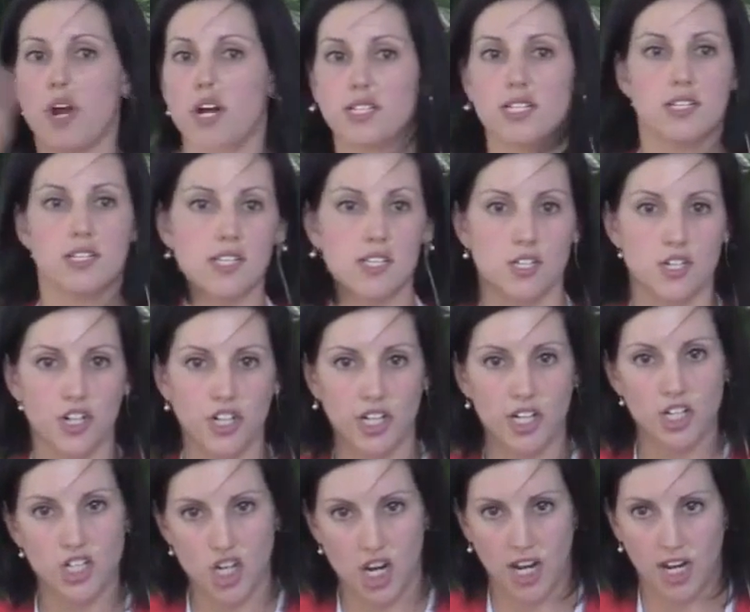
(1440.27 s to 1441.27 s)
the processes are
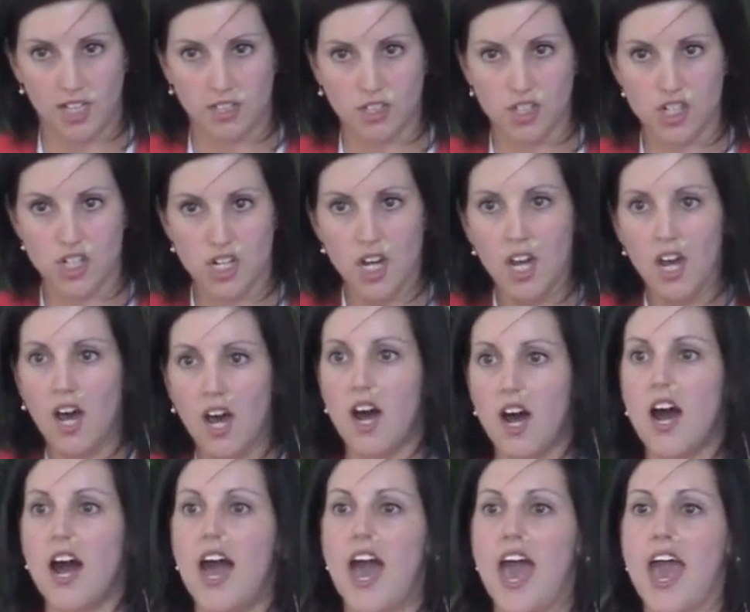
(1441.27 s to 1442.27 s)
going to change,
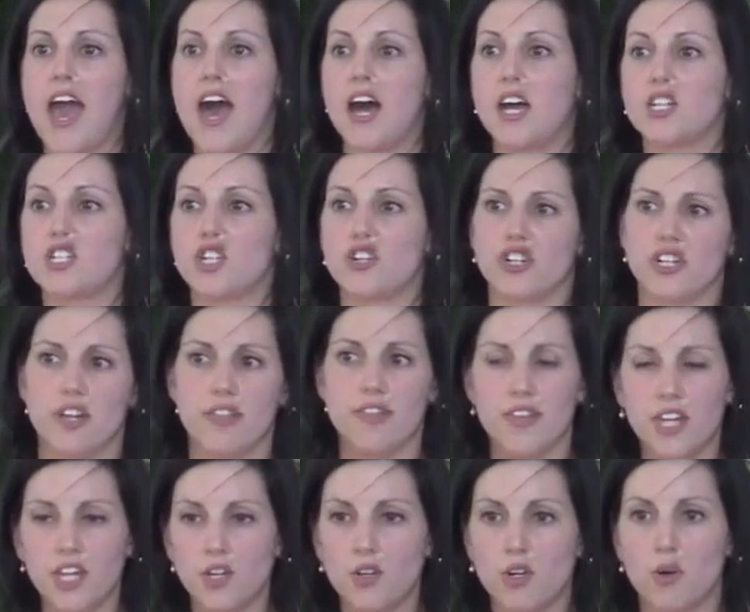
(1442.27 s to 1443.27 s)
and you're going to
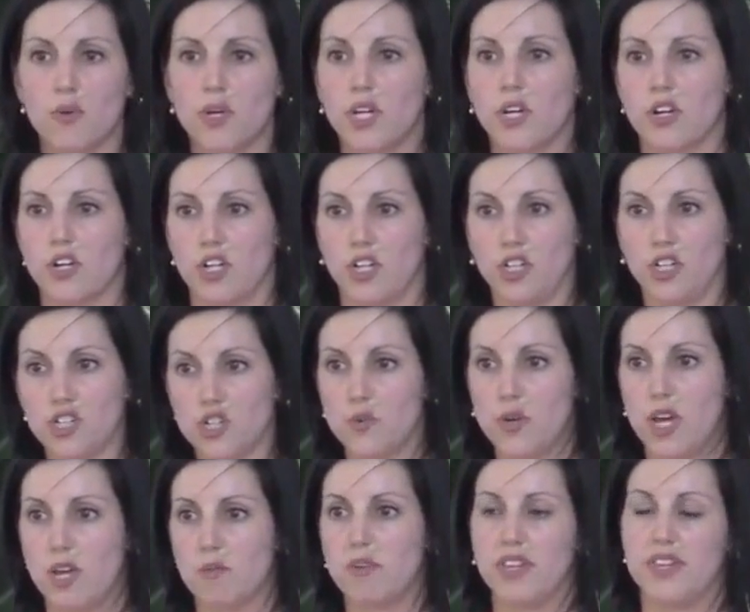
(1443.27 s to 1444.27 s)
think you know what you're
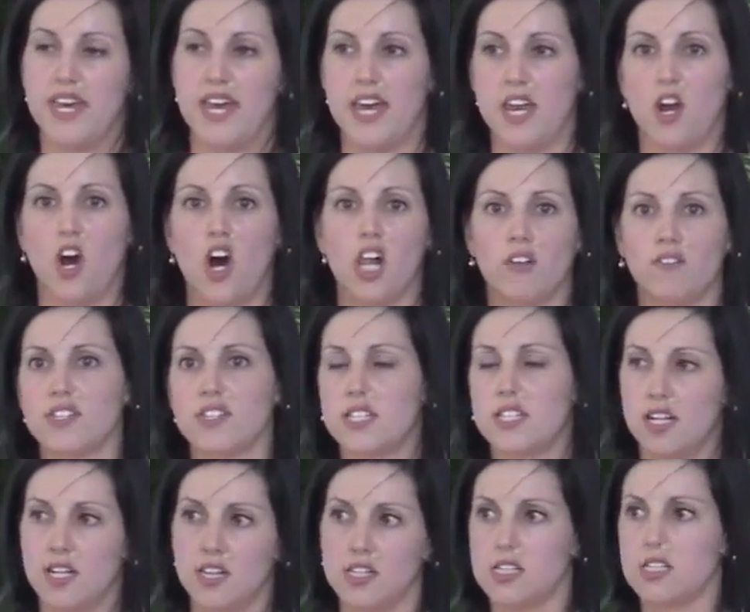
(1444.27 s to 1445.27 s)
doing, but then all of a
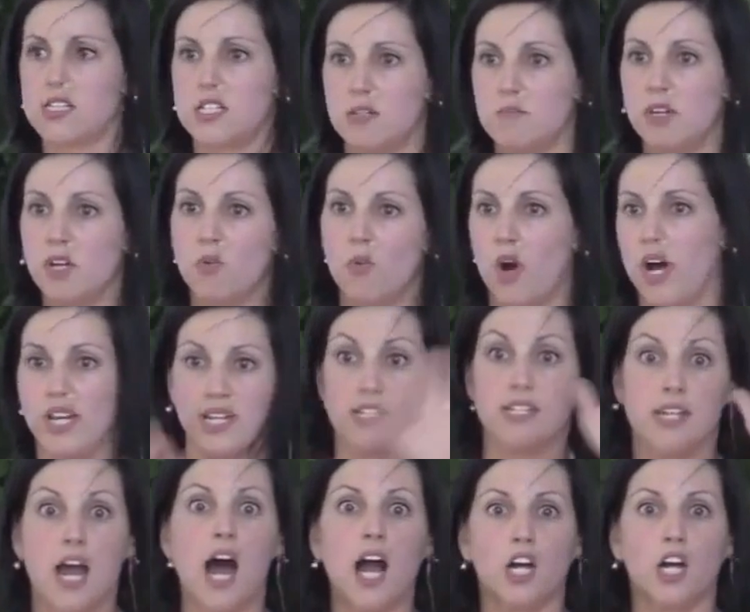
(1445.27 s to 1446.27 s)
sudden the steaming
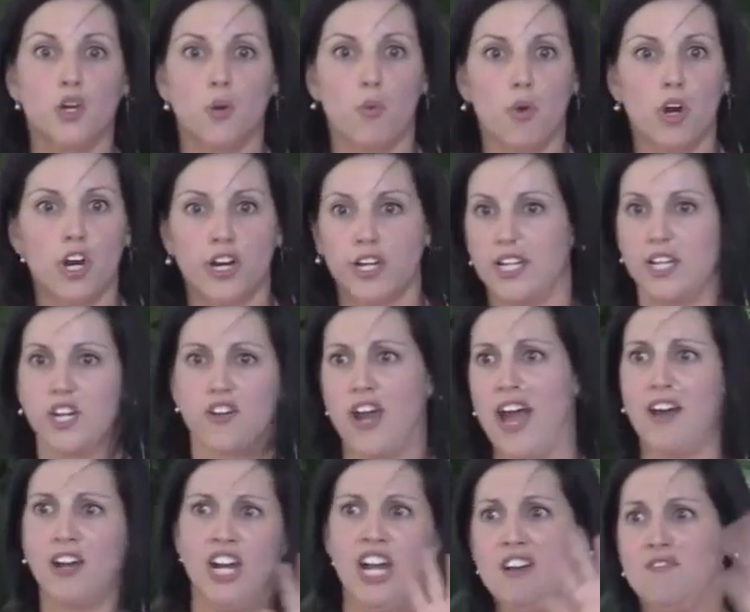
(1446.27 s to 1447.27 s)
wand is not going to work, and
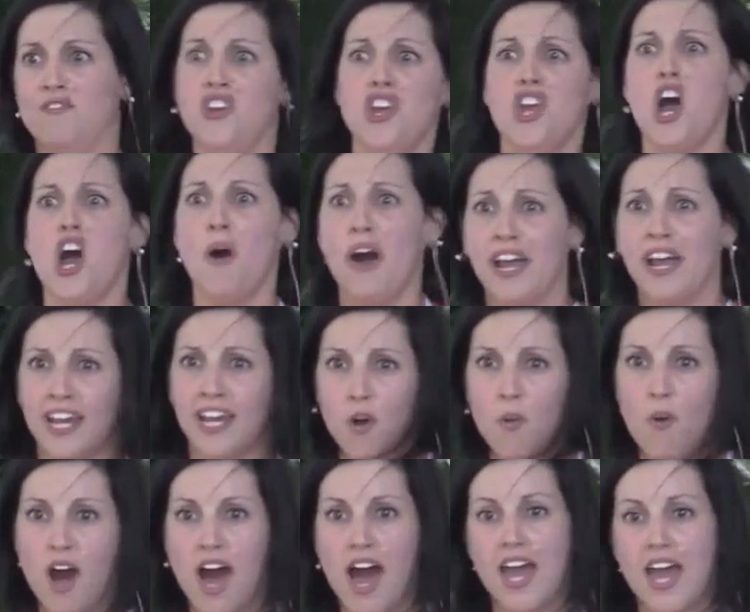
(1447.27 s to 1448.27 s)
you're going to have no
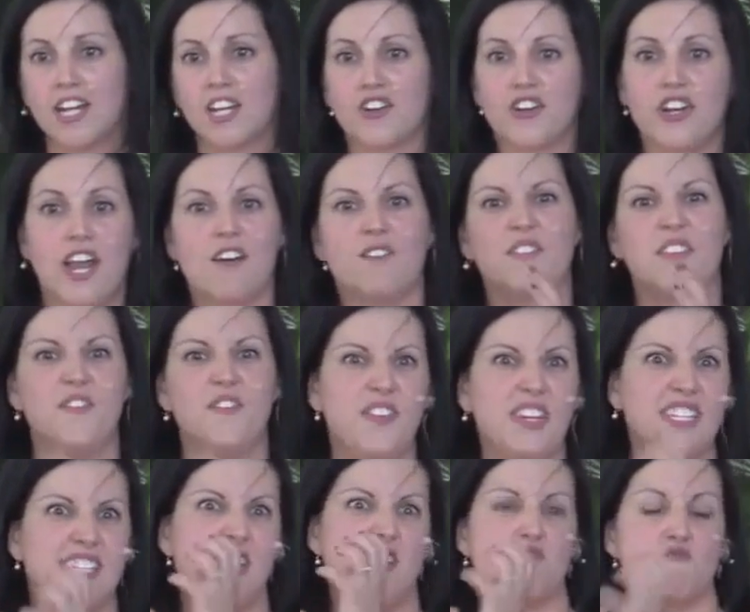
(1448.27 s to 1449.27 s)
idea why, and you're going to have to
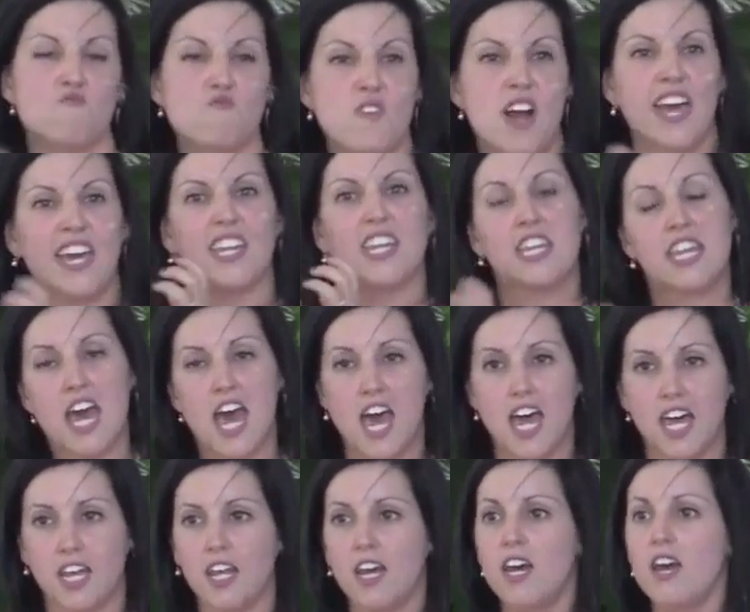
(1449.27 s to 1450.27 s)
fix it right
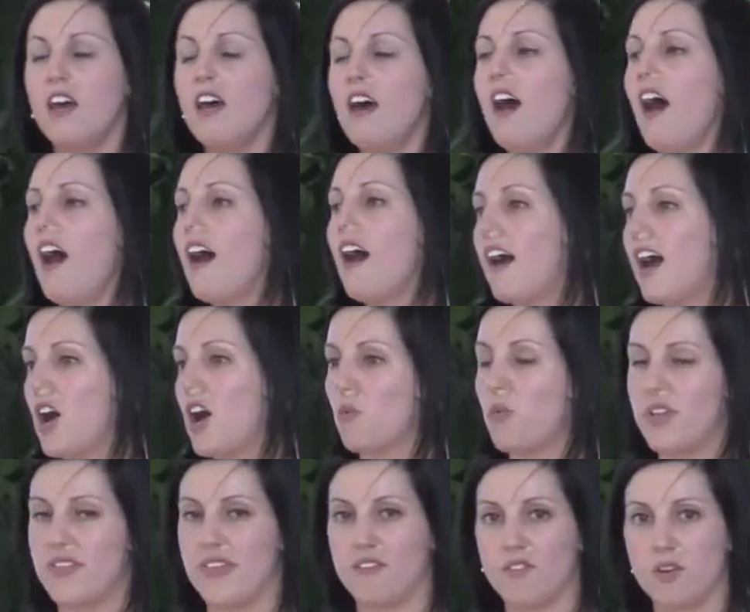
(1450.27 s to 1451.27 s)
then,
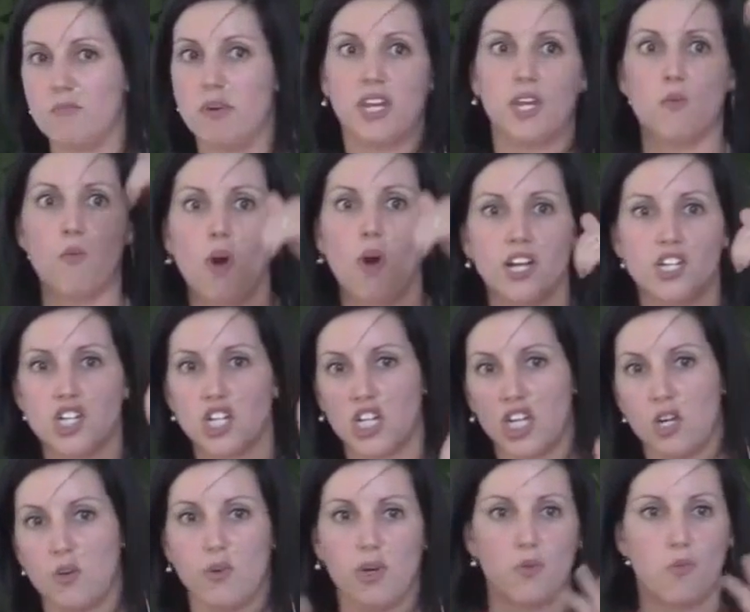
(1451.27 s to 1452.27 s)
with everybody
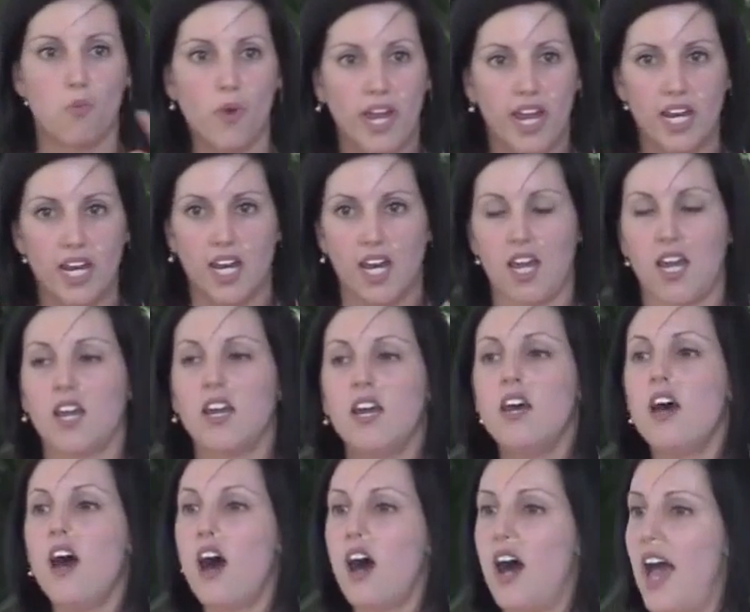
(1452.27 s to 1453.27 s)
watching you and waiting,
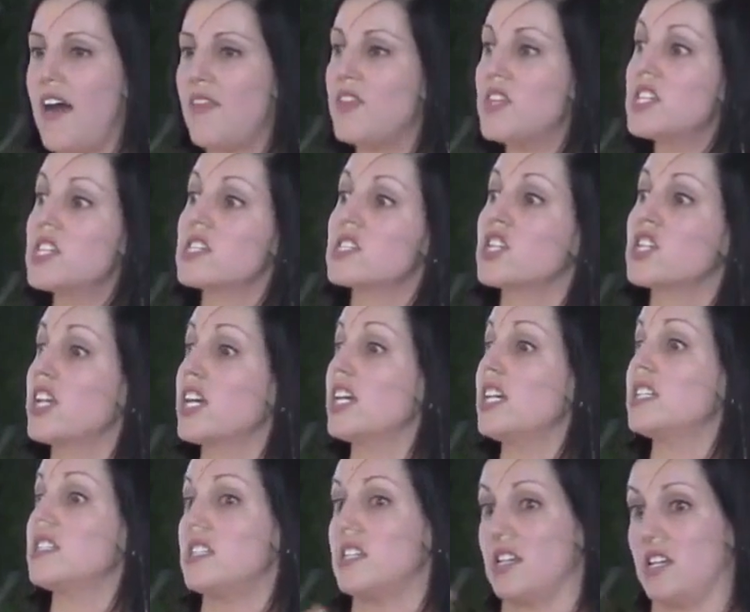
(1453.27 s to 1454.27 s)
and this is going
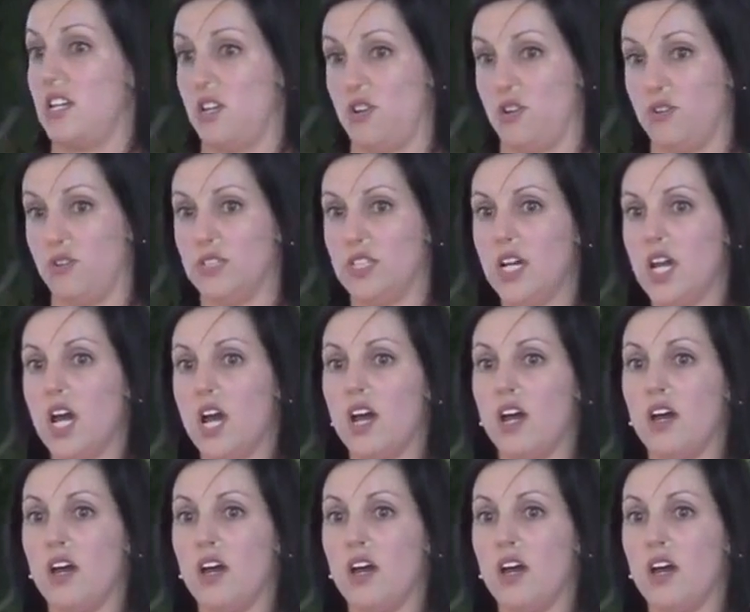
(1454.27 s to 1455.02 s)
to continue